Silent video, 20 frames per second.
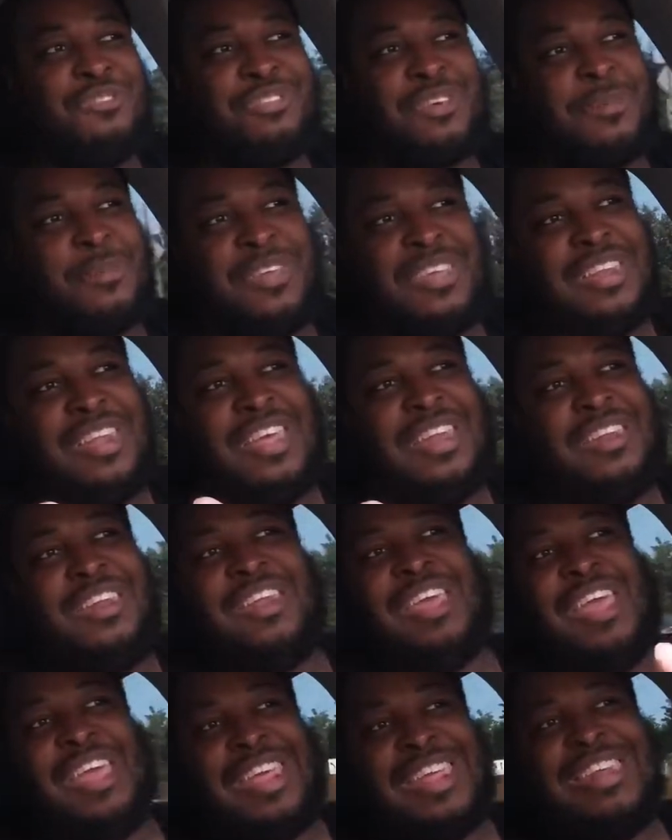So I mean,
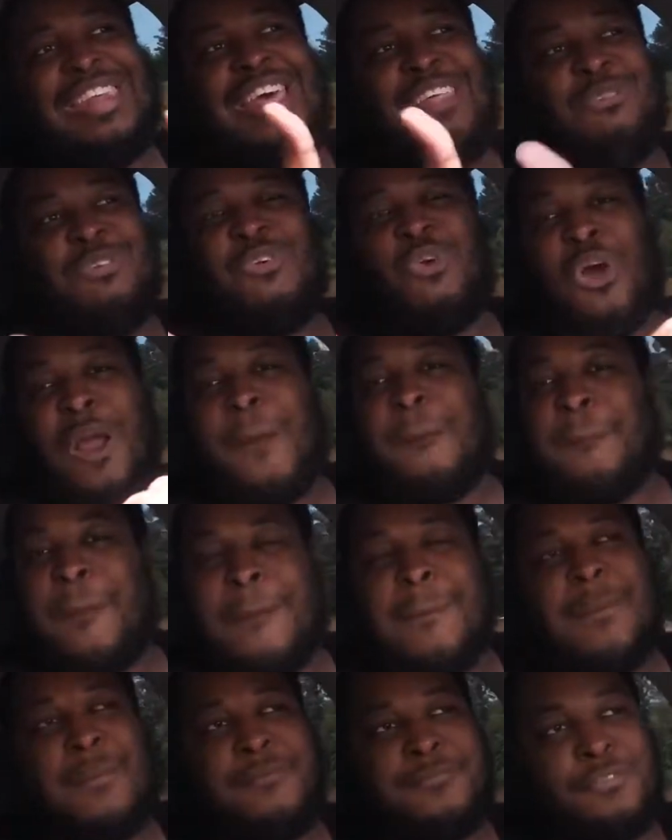and it does require
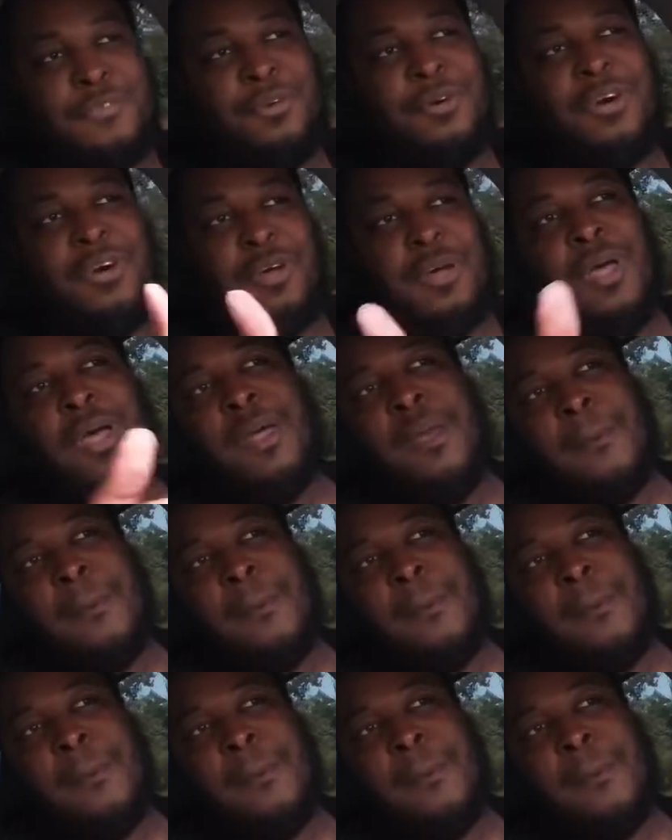premium fuel,